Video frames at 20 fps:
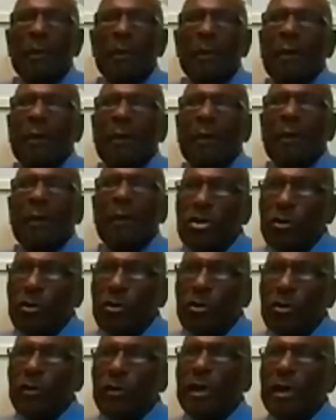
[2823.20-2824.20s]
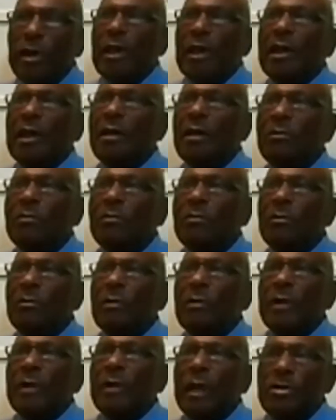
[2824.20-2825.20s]
They scream, they
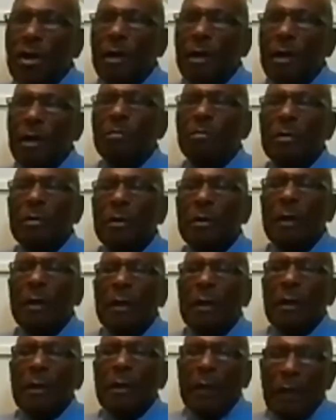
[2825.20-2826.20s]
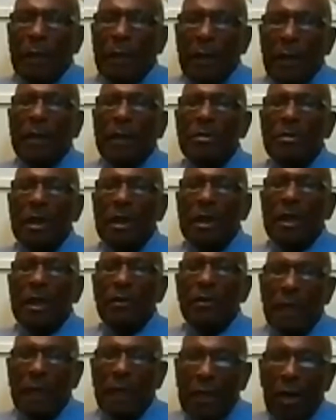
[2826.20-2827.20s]
jump, they cut
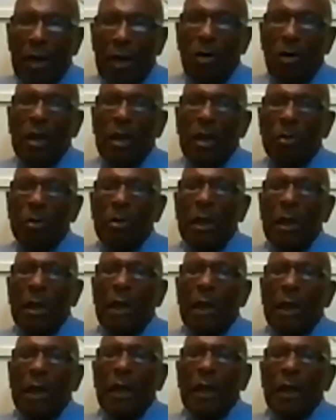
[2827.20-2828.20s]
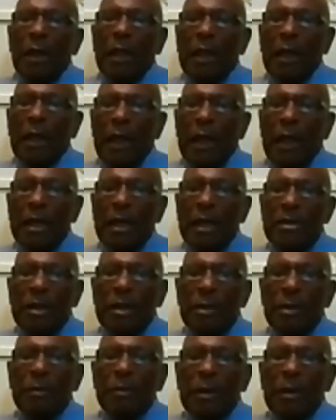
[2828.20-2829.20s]
themselves, they call him. And
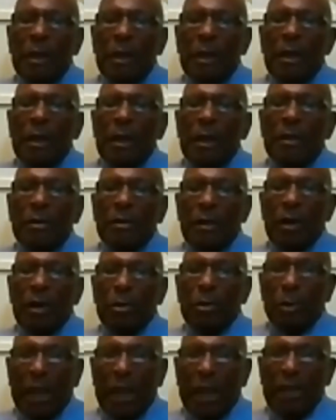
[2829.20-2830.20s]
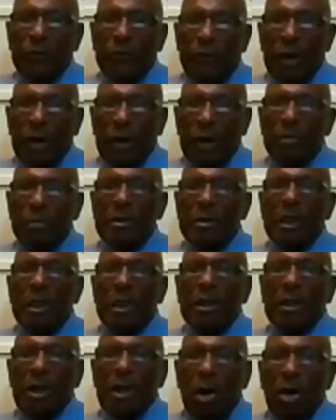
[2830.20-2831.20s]
Elijah started making fun of him,
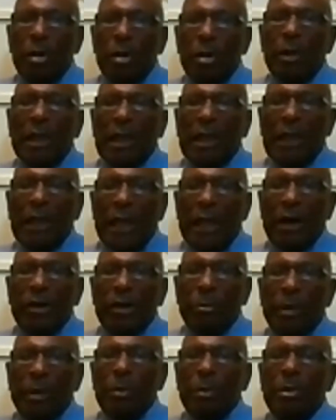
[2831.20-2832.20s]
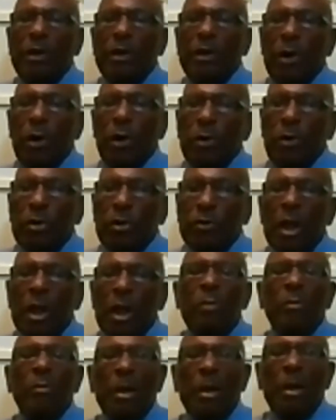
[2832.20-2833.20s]
said, call him a little louder. Maybe he's going
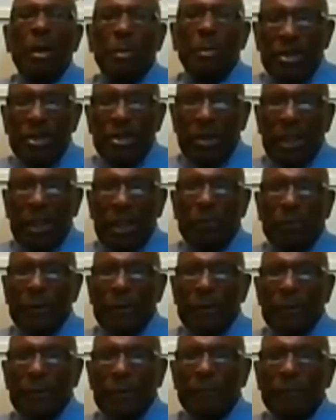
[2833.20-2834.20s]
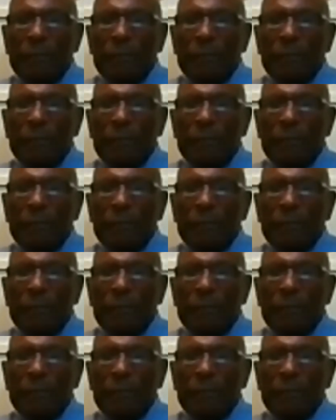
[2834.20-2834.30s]
on, maybe he's asleep.